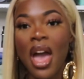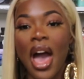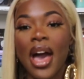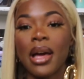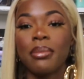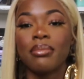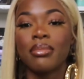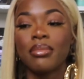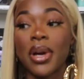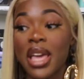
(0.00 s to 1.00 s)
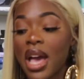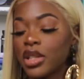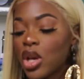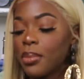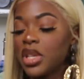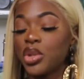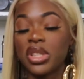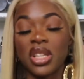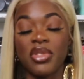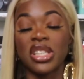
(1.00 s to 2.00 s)
But yeah, so I'm going to do a
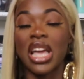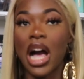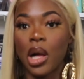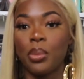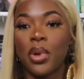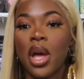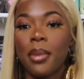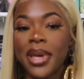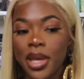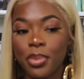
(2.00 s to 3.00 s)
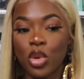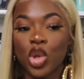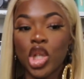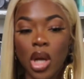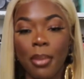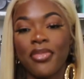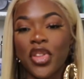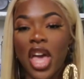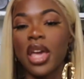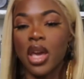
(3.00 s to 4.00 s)
series to help people shop for
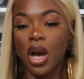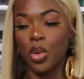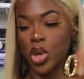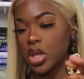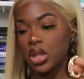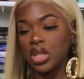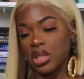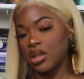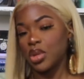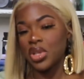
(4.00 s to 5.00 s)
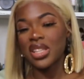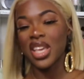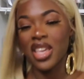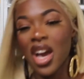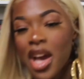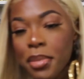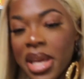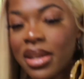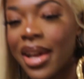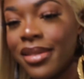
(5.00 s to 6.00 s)
their young ones. And when I say young, I
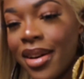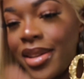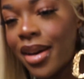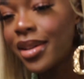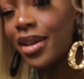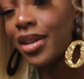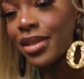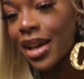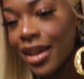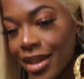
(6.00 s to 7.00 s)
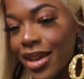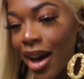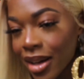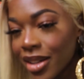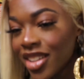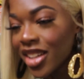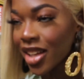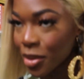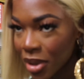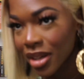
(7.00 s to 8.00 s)
mean like not young, like young,
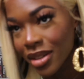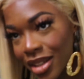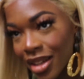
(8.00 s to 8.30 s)
but